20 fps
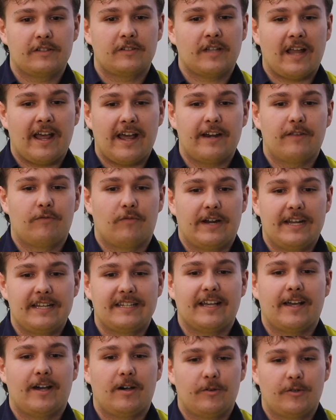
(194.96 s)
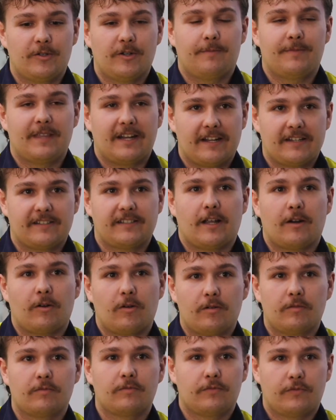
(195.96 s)
had a retail job that I sat
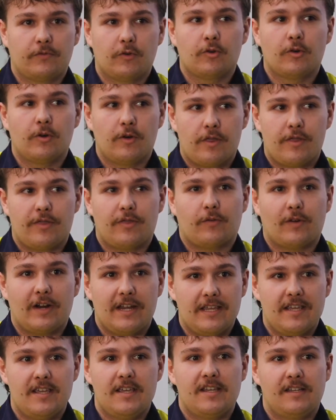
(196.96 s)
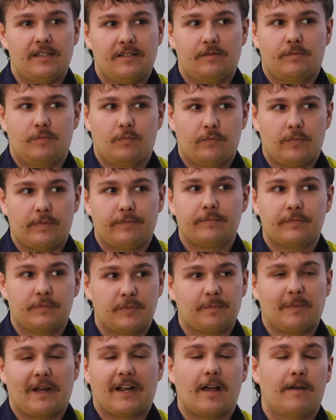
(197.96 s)
on for three years,
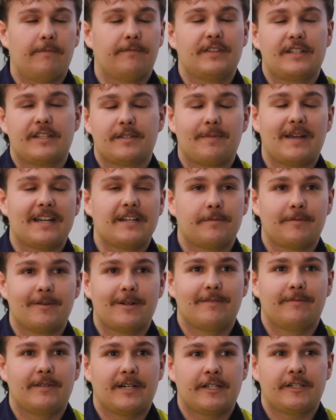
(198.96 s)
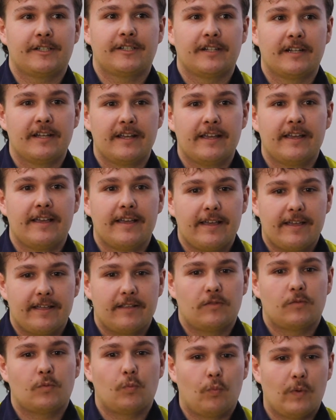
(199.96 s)
it's my comfort space pretty much.
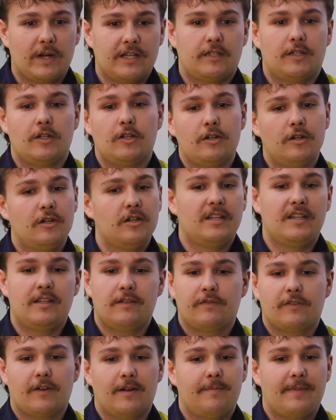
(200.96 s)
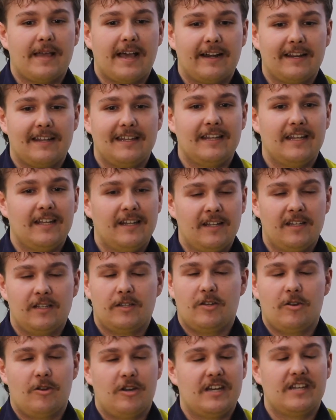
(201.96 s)
Went to uni for about a year,
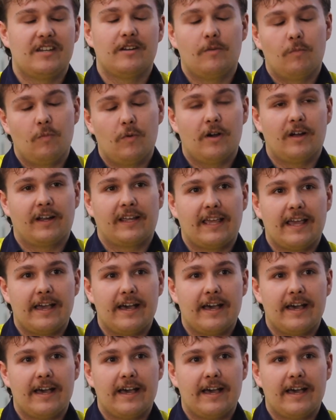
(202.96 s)
uni didn't work